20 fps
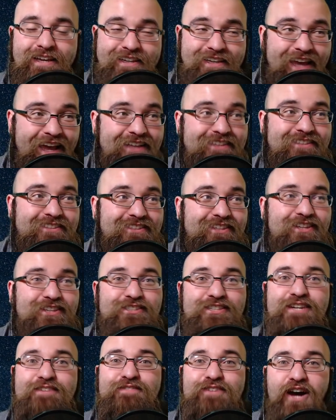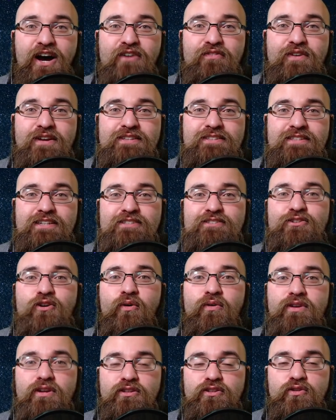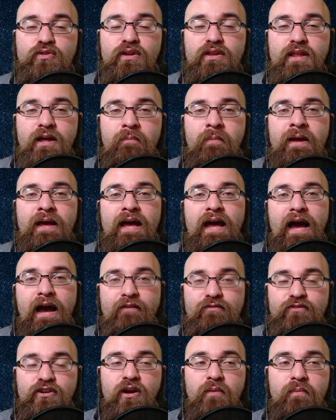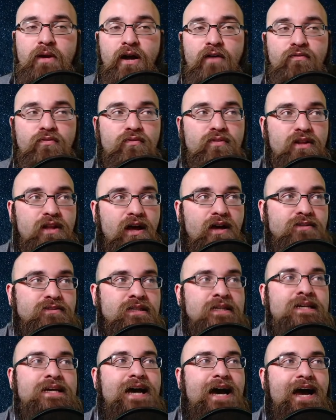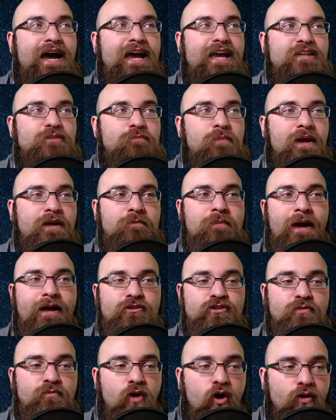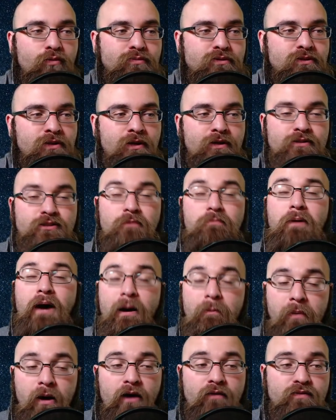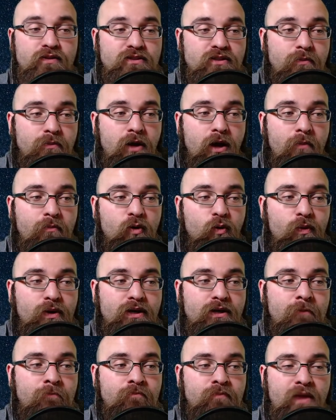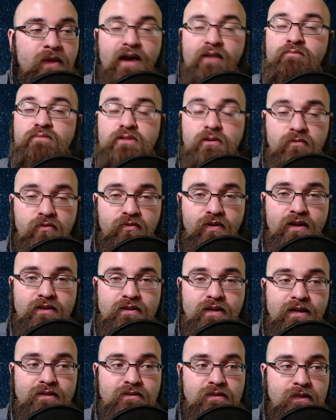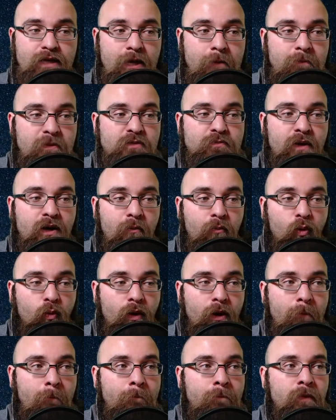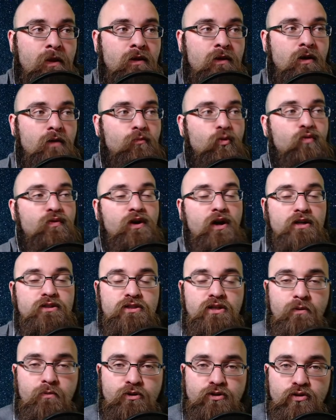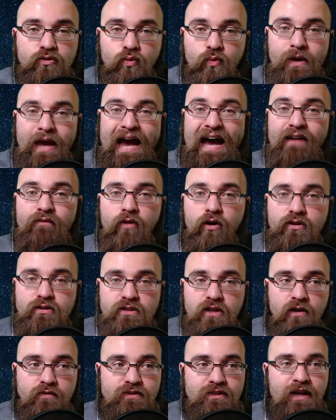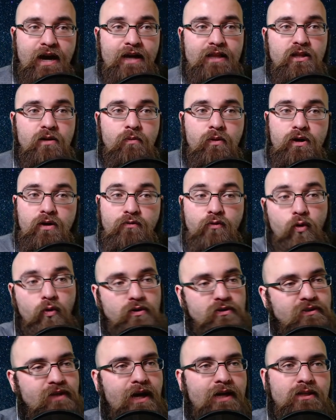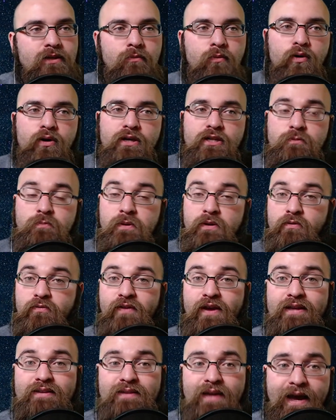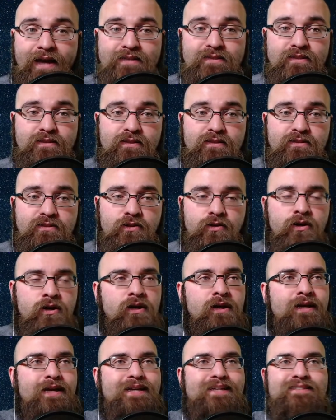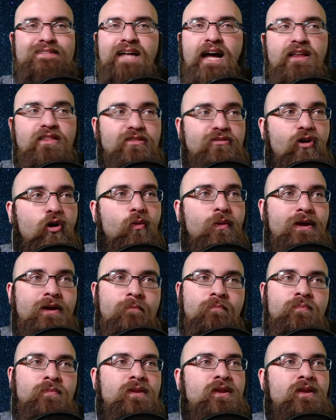Kansas City Chiefs offense is going to do to them after coming off of a loss. I expect Patrick Mahomes to pop off this upcoming week, have himself a fantastic game. He's my number one. Moving on to number two, we have ourselves Kyler Murray. Of course, Kyler Murray has been fantastic this year. He's not throwing